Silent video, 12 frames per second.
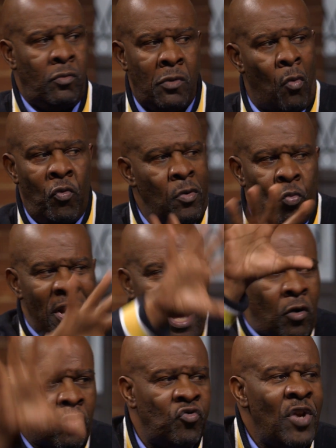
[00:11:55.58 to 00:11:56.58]
No, we're
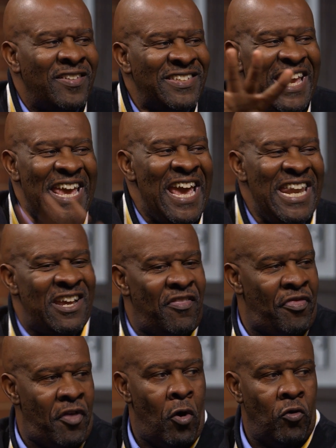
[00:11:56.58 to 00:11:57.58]
not going to address any
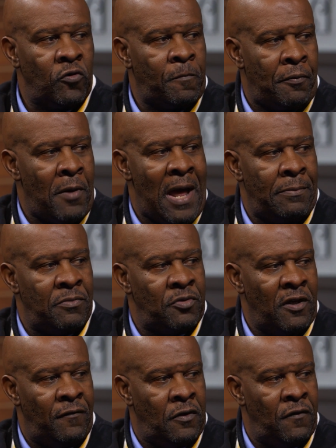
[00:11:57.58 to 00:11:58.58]
of those
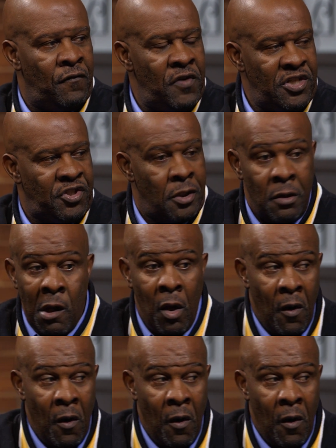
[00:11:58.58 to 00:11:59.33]
problems of division